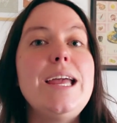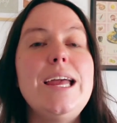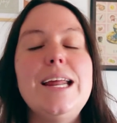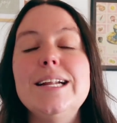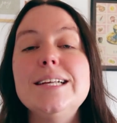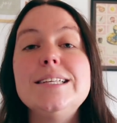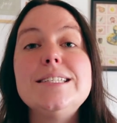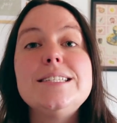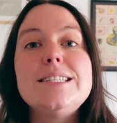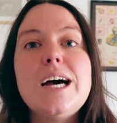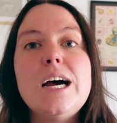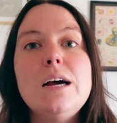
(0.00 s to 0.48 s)
It
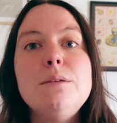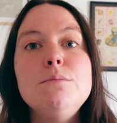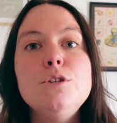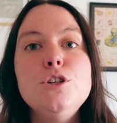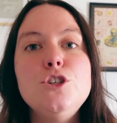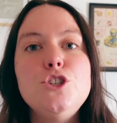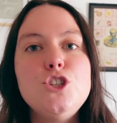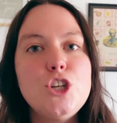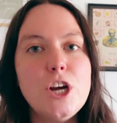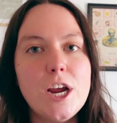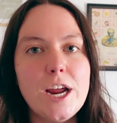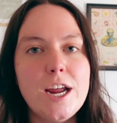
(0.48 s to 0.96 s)
is time to
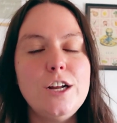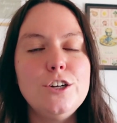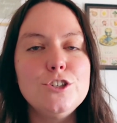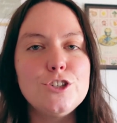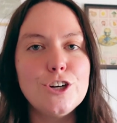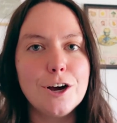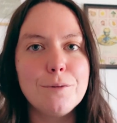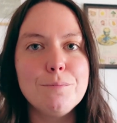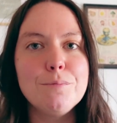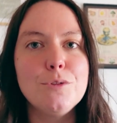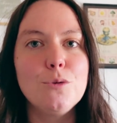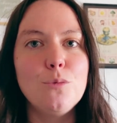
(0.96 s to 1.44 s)
change
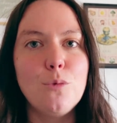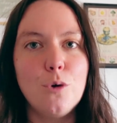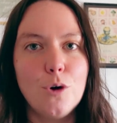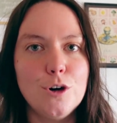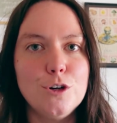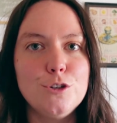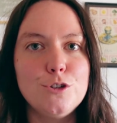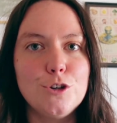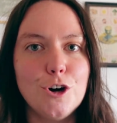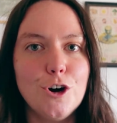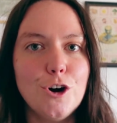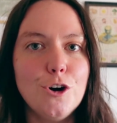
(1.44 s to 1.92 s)
up the
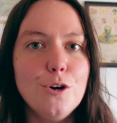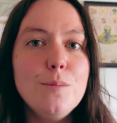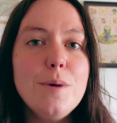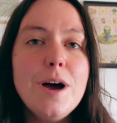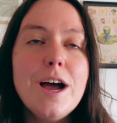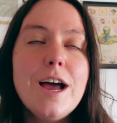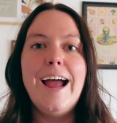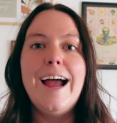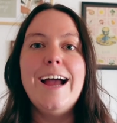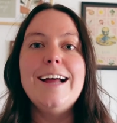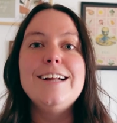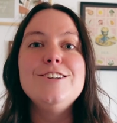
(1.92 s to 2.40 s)
wardrobe.
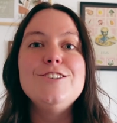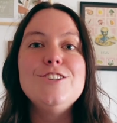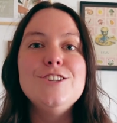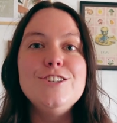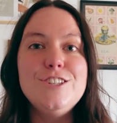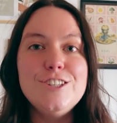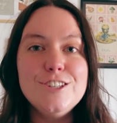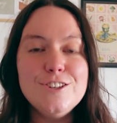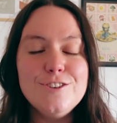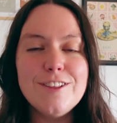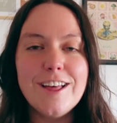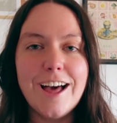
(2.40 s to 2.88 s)
And to
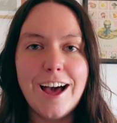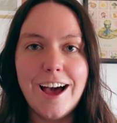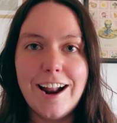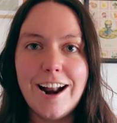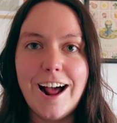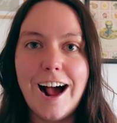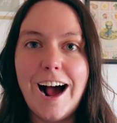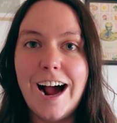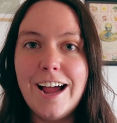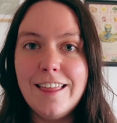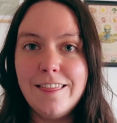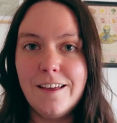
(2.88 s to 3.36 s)
do that,
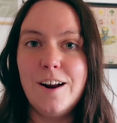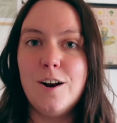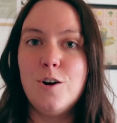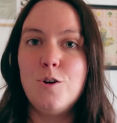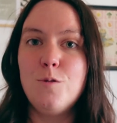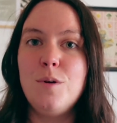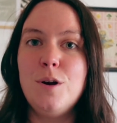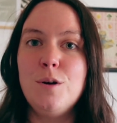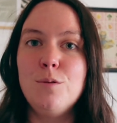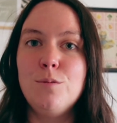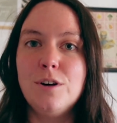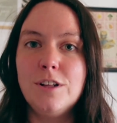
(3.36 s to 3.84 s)
I thought it would
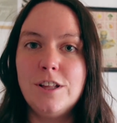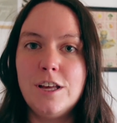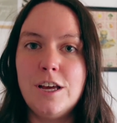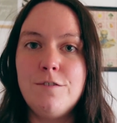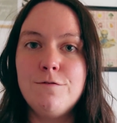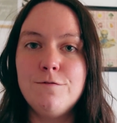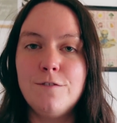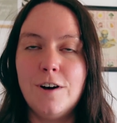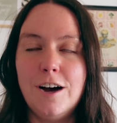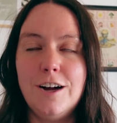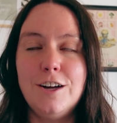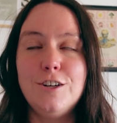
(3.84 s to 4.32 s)
be really
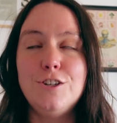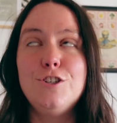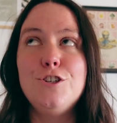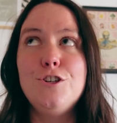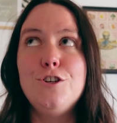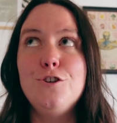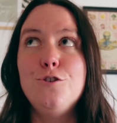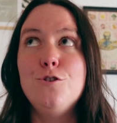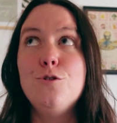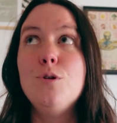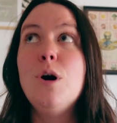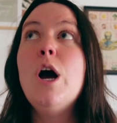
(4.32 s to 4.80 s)
fun
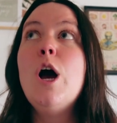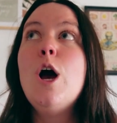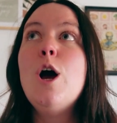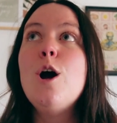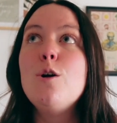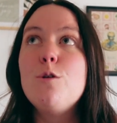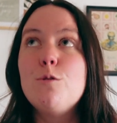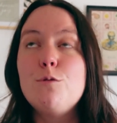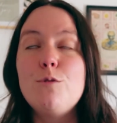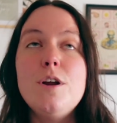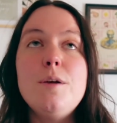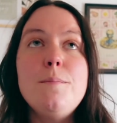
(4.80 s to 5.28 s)
to
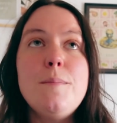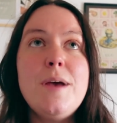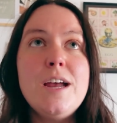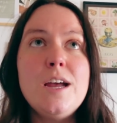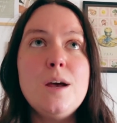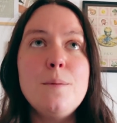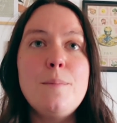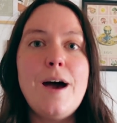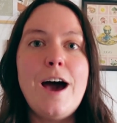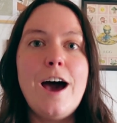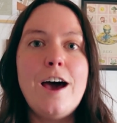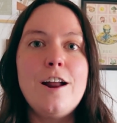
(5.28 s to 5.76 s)
remake
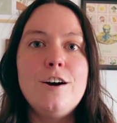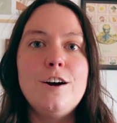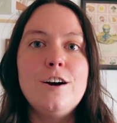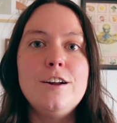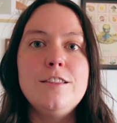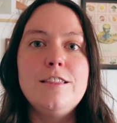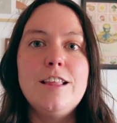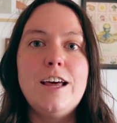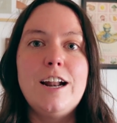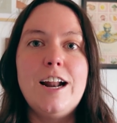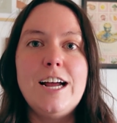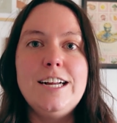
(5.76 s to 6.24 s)
a
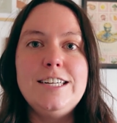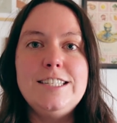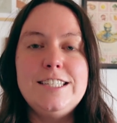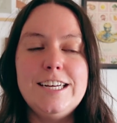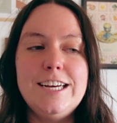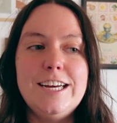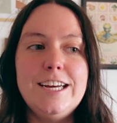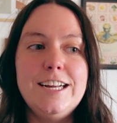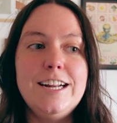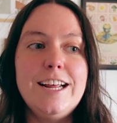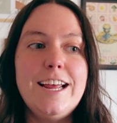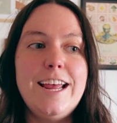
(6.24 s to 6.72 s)
pattern that I
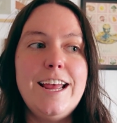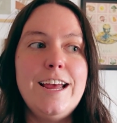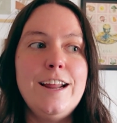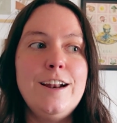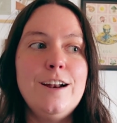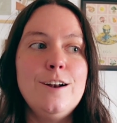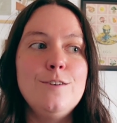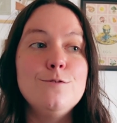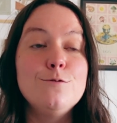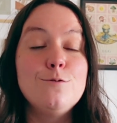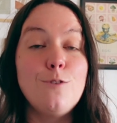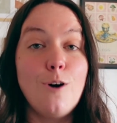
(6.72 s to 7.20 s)
did
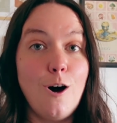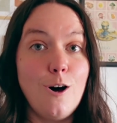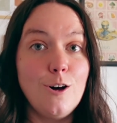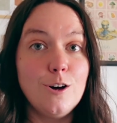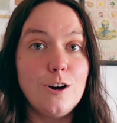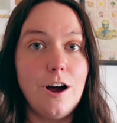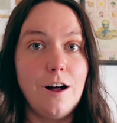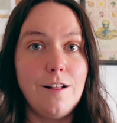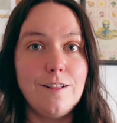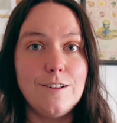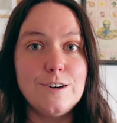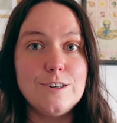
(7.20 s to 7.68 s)
in fall
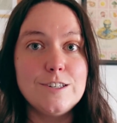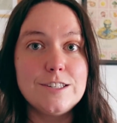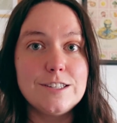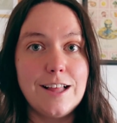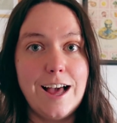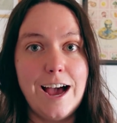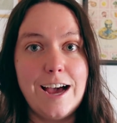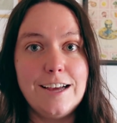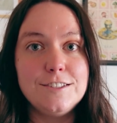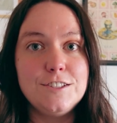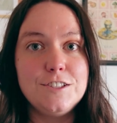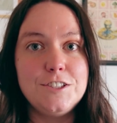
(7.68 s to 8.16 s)
colors
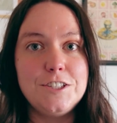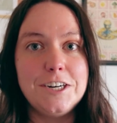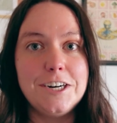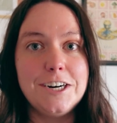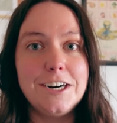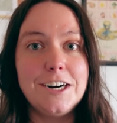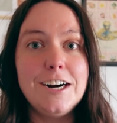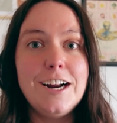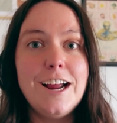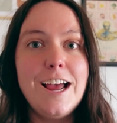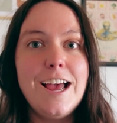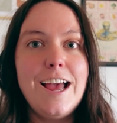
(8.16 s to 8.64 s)
last
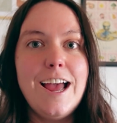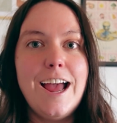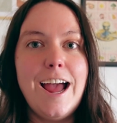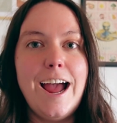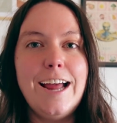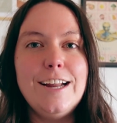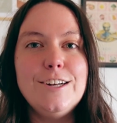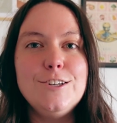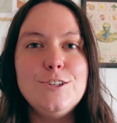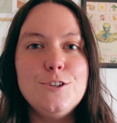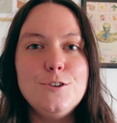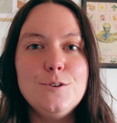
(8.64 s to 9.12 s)
year
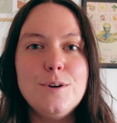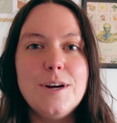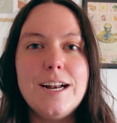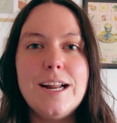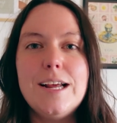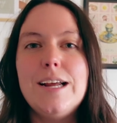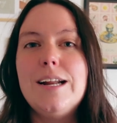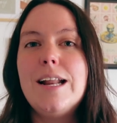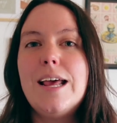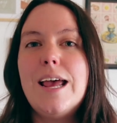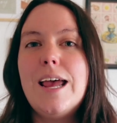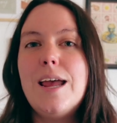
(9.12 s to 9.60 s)
and do it
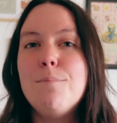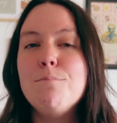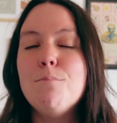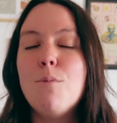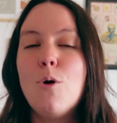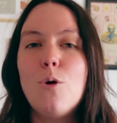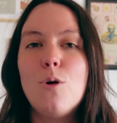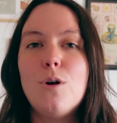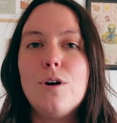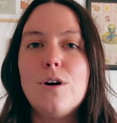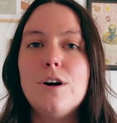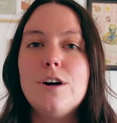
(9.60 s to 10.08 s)
in a
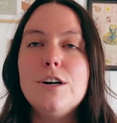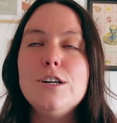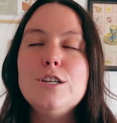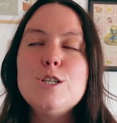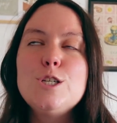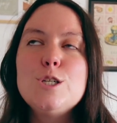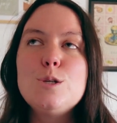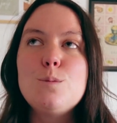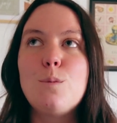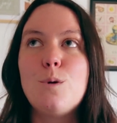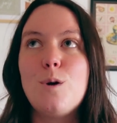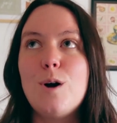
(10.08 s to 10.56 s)
more
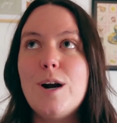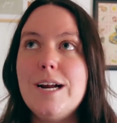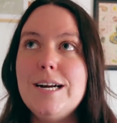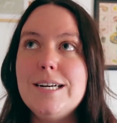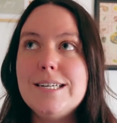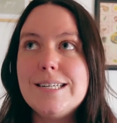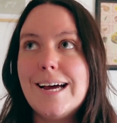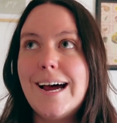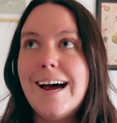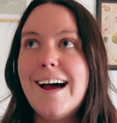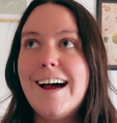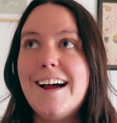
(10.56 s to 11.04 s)

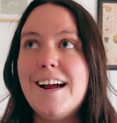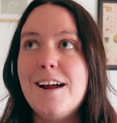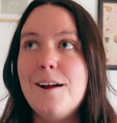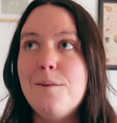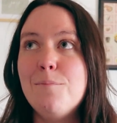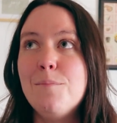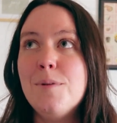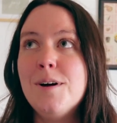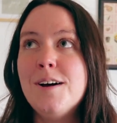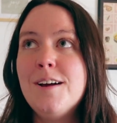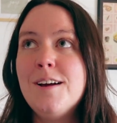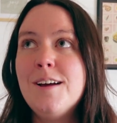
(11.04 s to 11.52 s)

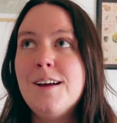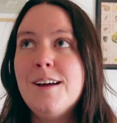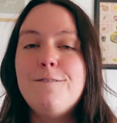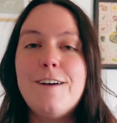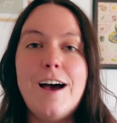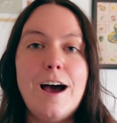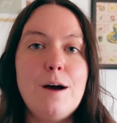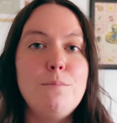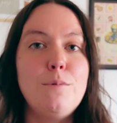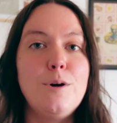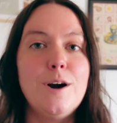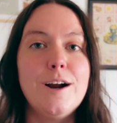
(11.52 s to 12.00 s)
springtime
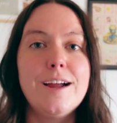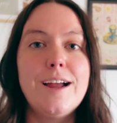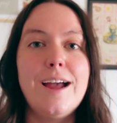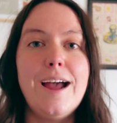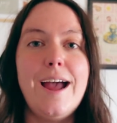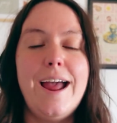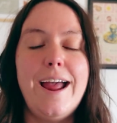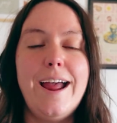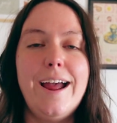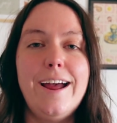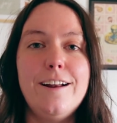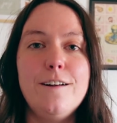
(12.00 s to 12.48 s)
fabric
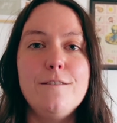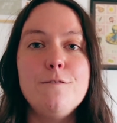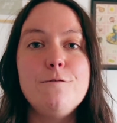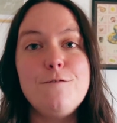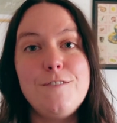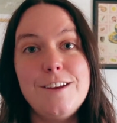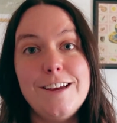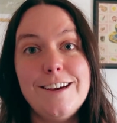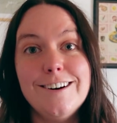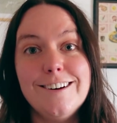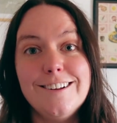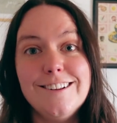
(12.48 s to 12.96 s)
and
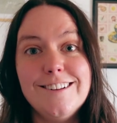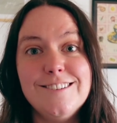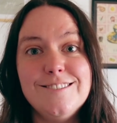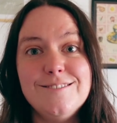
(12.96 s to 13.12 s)
feel.